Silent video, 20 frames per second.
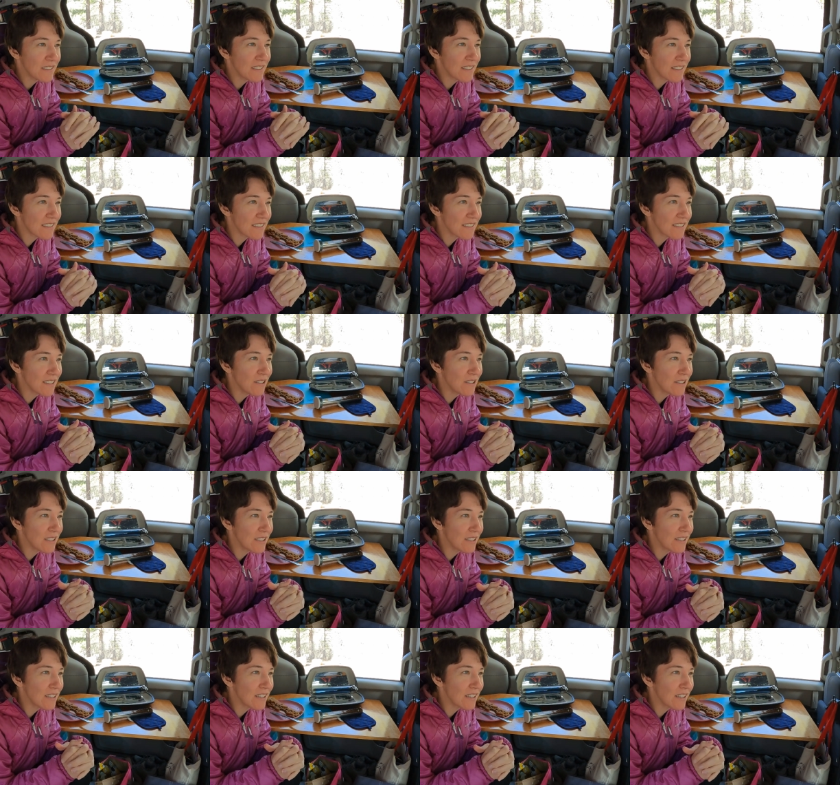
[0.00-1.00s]
to the solar
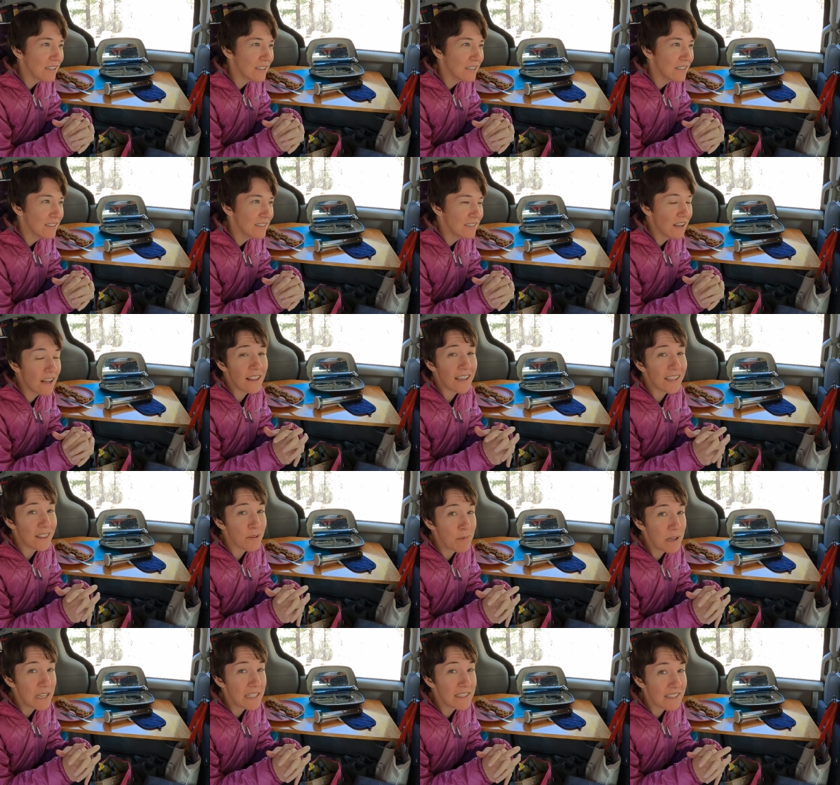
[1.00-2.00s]
cooker. Not like
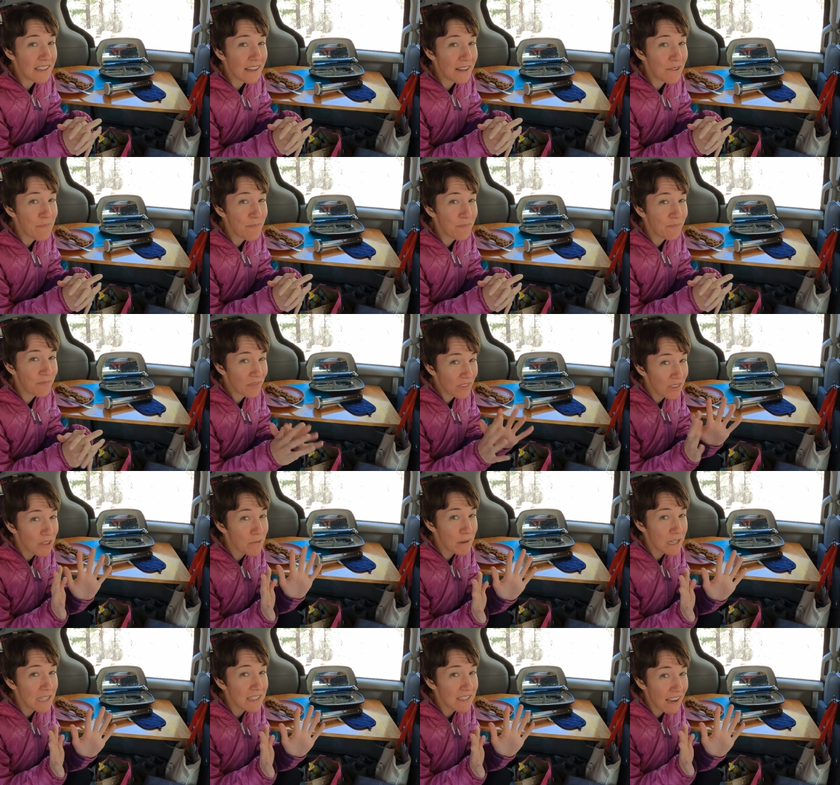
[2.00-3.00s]
the pizza.
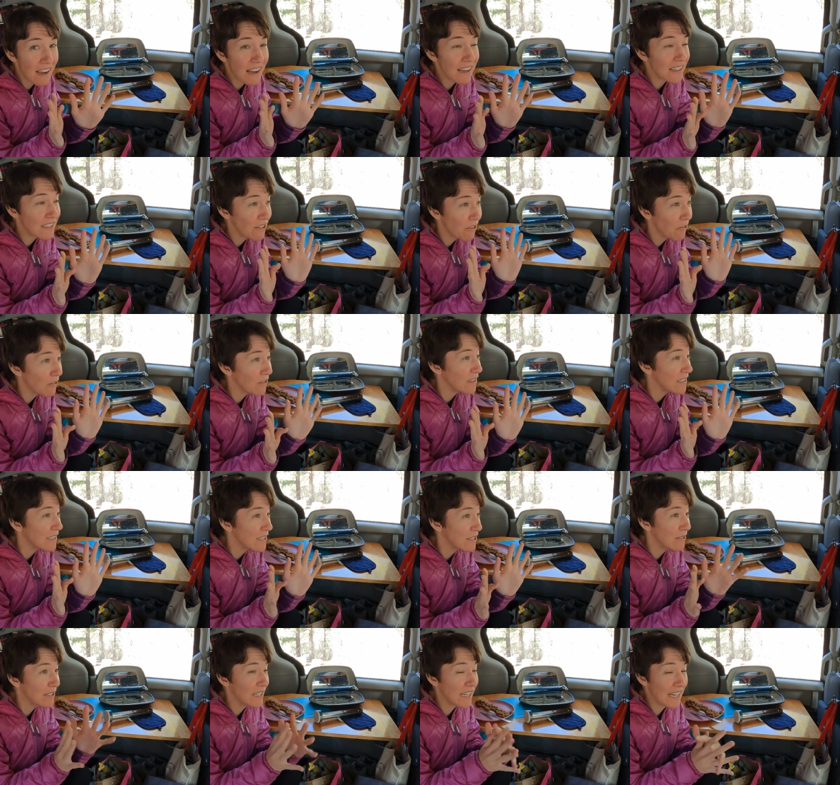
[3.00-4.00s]
The pizza I'd totally
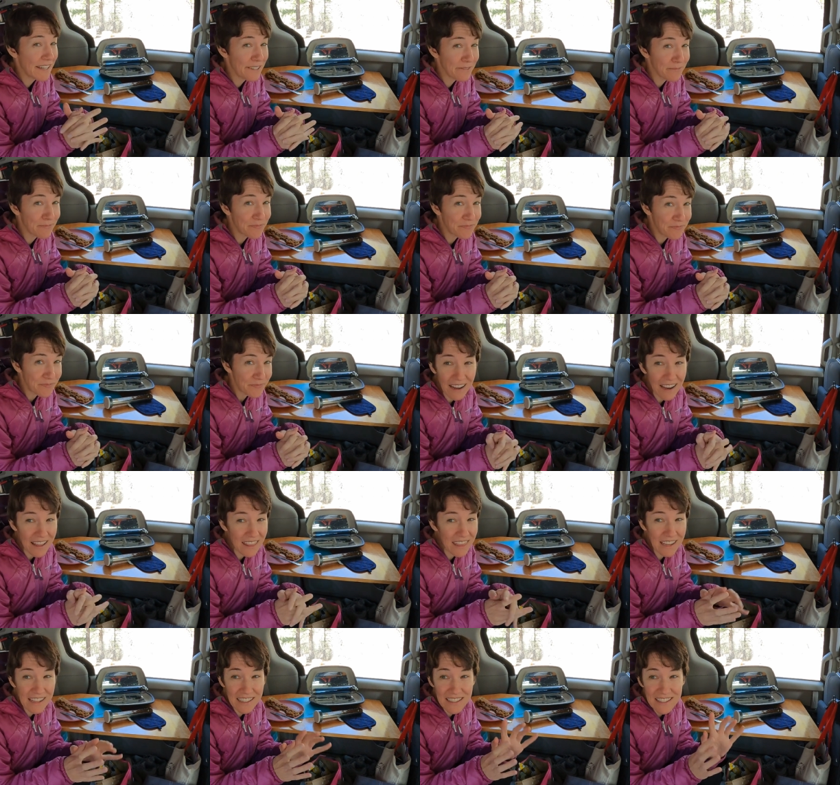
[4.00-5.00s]
do again. I
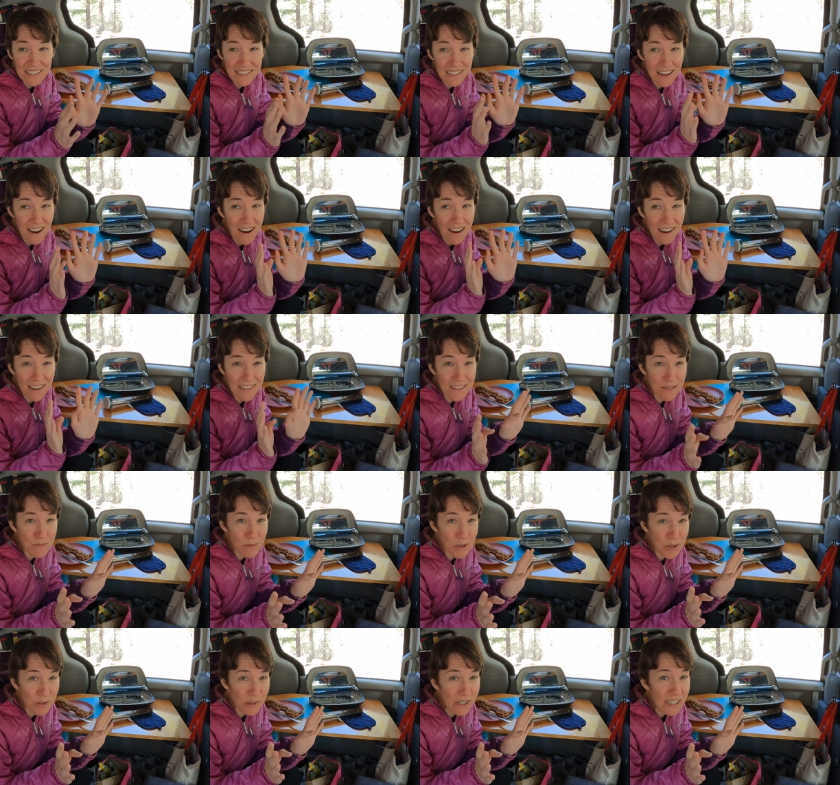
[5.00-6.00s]
think it's an
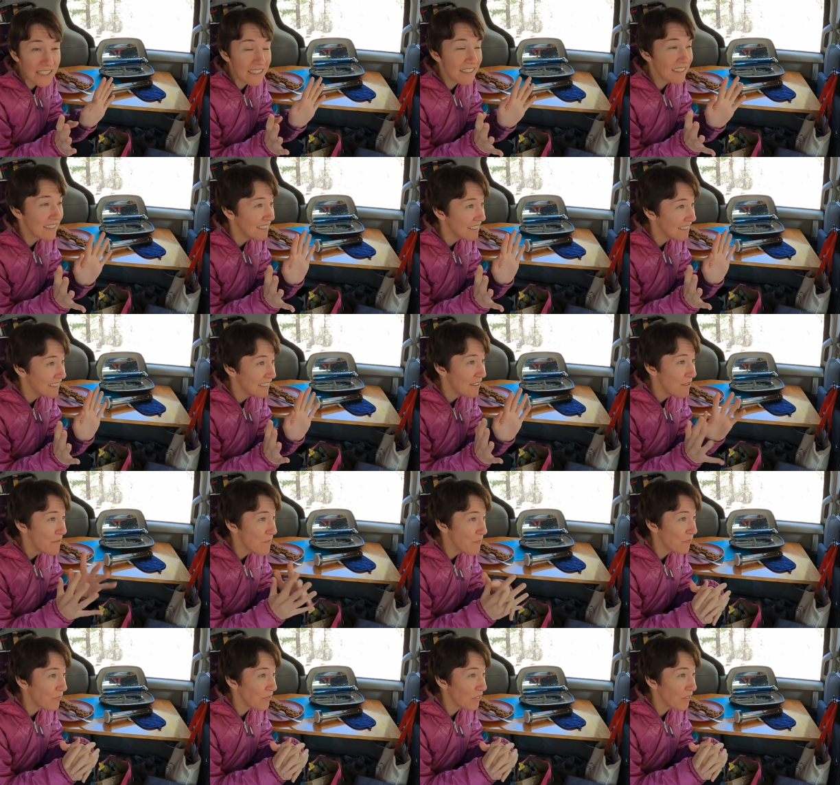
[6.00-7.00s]
awesome treat,
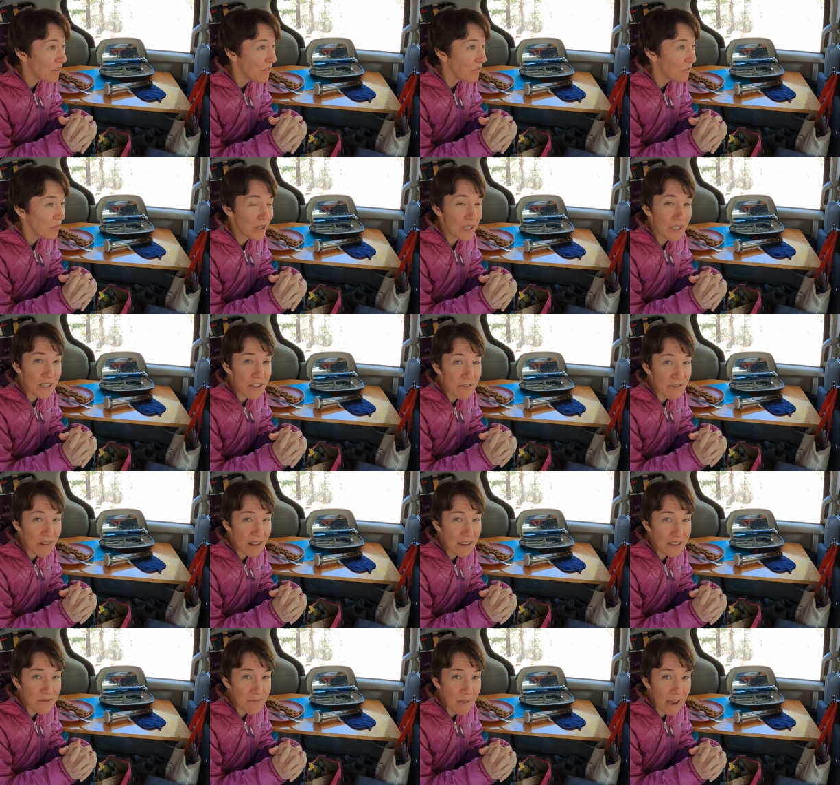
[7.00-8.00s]
really
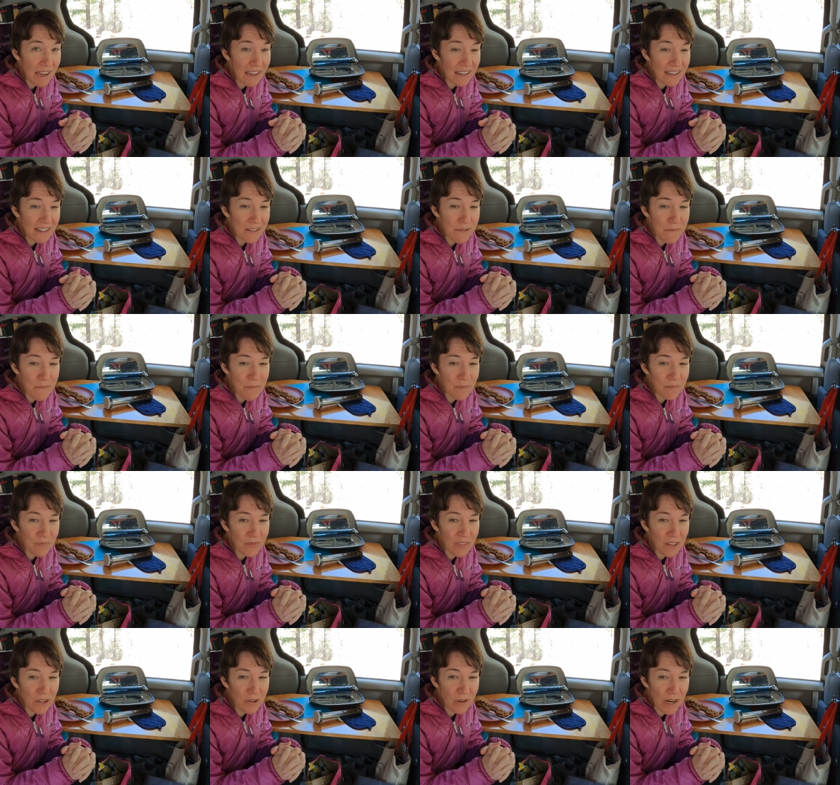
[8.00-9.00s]
fun to make,
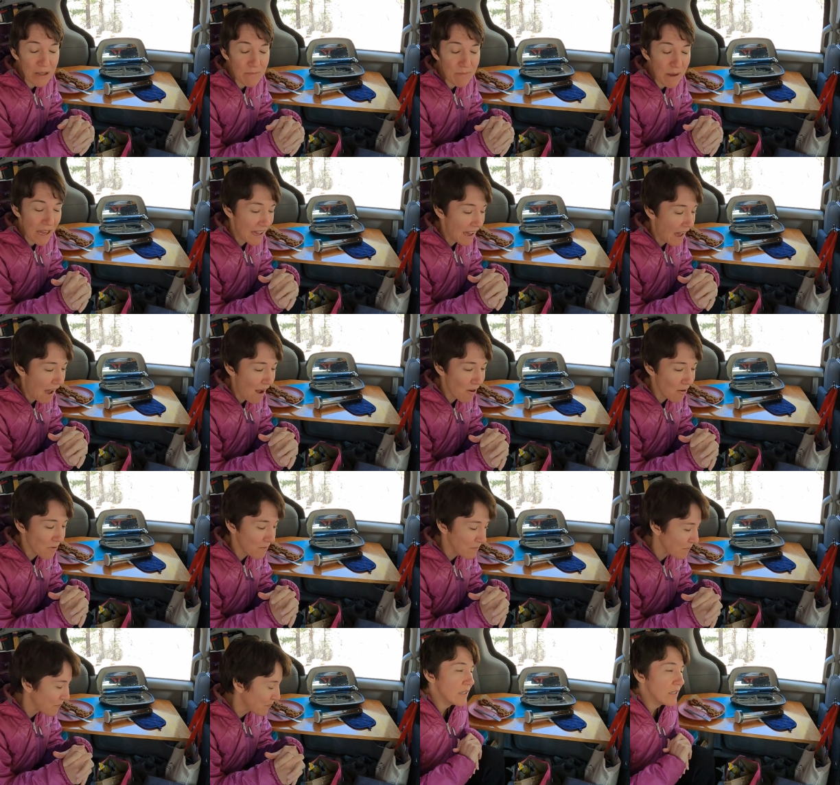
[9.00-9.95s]
great payout.